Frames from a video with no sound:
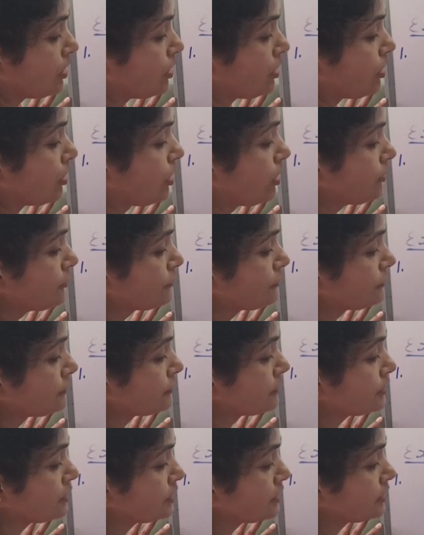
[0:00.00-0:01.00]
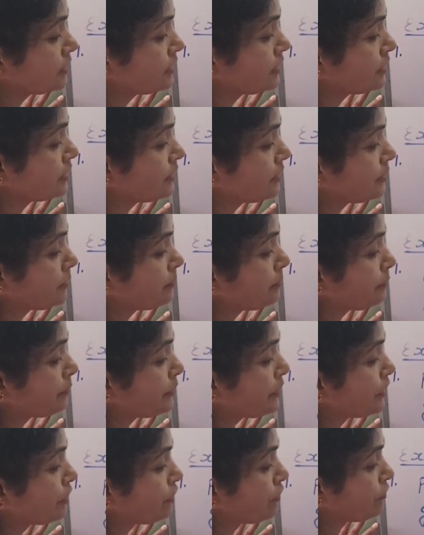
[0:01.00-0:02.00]
of
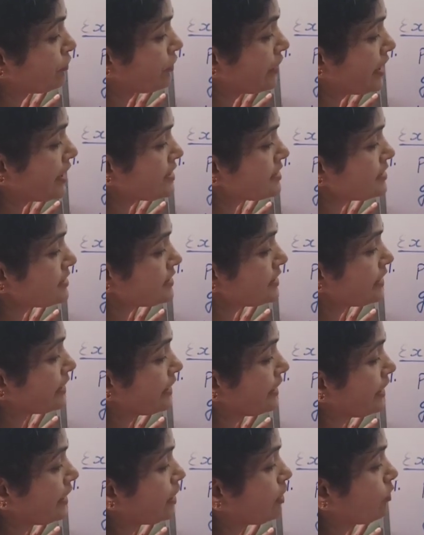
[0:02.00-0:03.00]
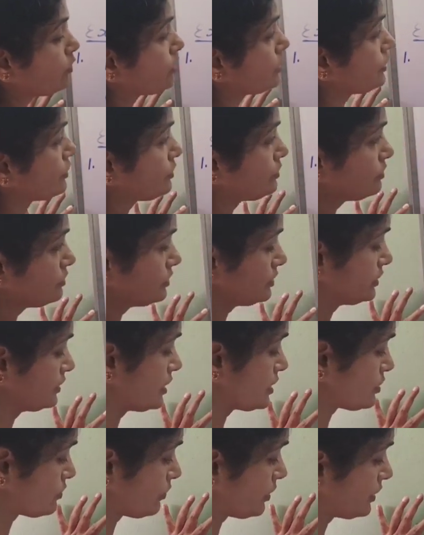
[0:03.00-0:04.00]
P of x equal to
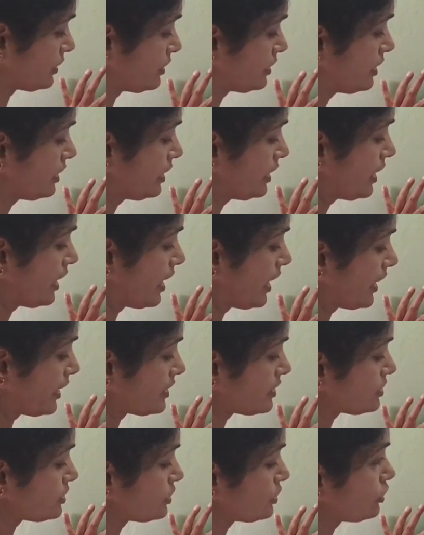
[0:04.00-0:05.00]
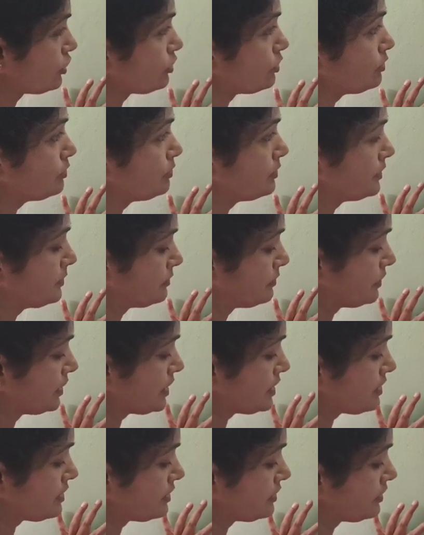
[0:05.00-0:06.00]
this one, x cube
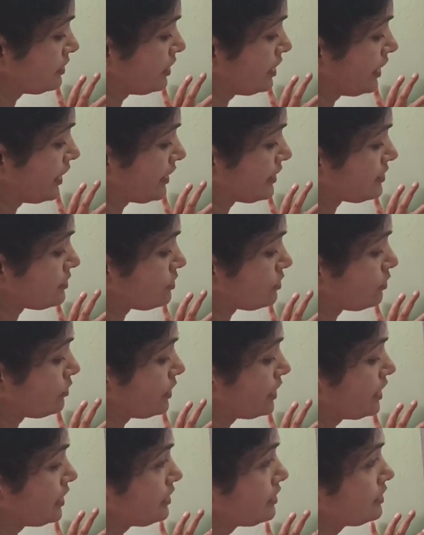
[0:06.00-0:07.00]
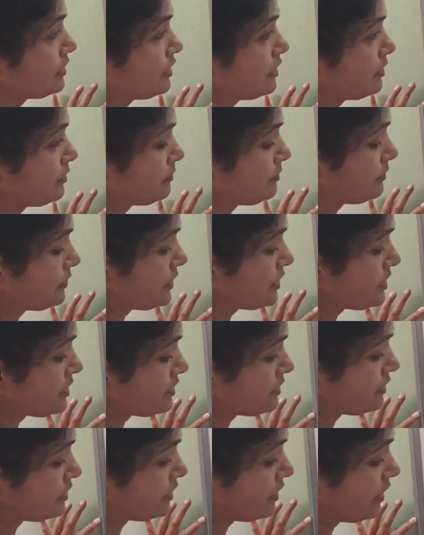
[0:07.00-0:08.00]
plus 3x square plus
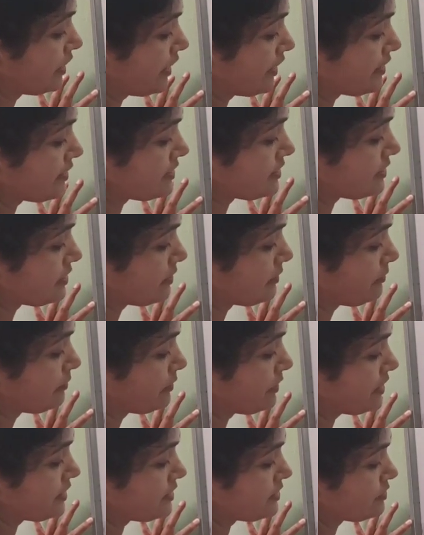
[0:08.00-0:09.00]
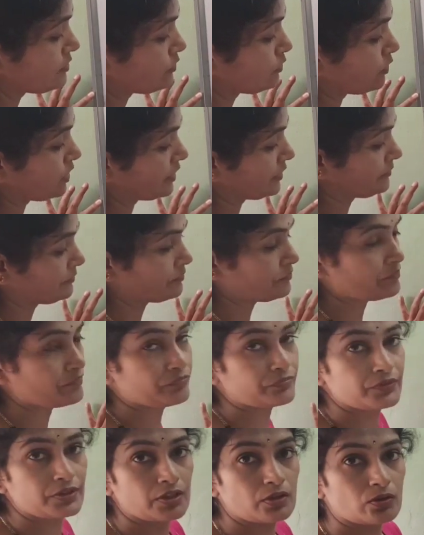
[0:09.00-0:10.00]
3x plus 1.
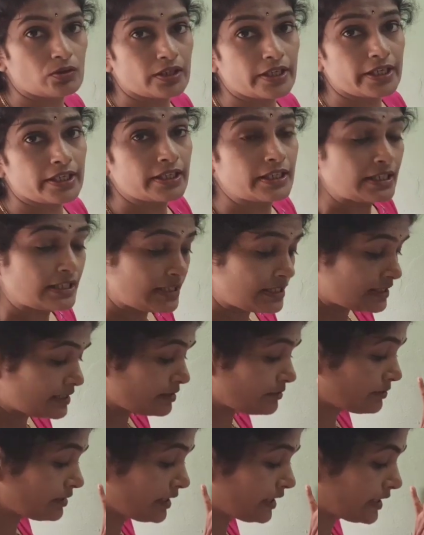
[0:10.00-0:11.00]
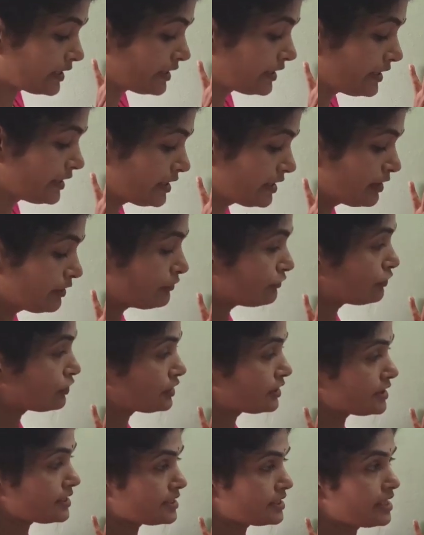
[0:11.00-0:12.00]
Okay. Similarly, for
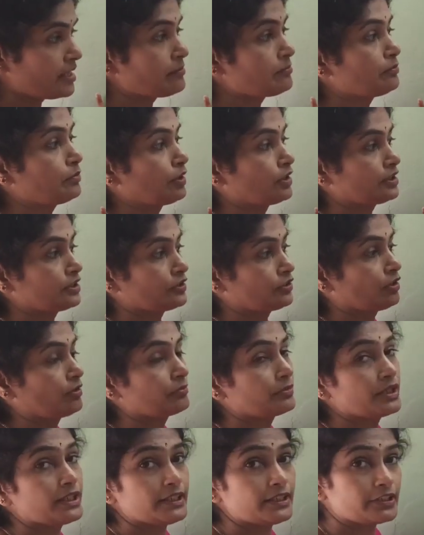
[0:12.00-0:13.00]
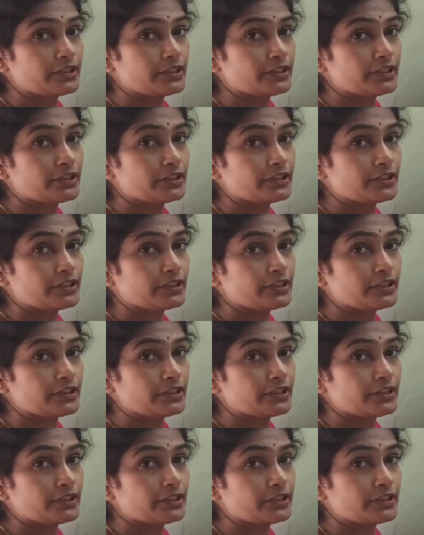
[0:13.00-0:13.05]
the same polynomial,